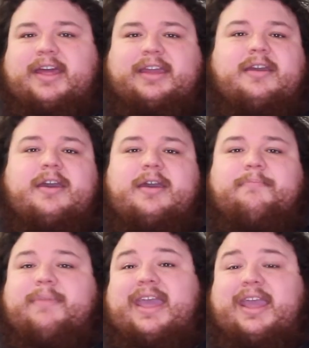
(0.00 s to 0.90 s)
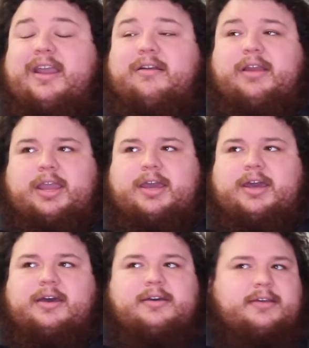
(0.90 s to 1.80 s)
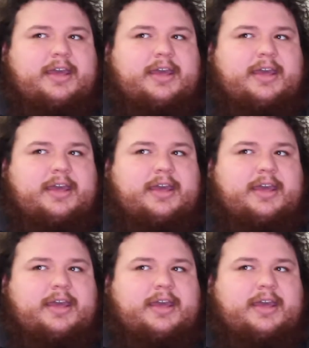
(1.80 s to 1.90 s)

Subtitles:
like Bay Area,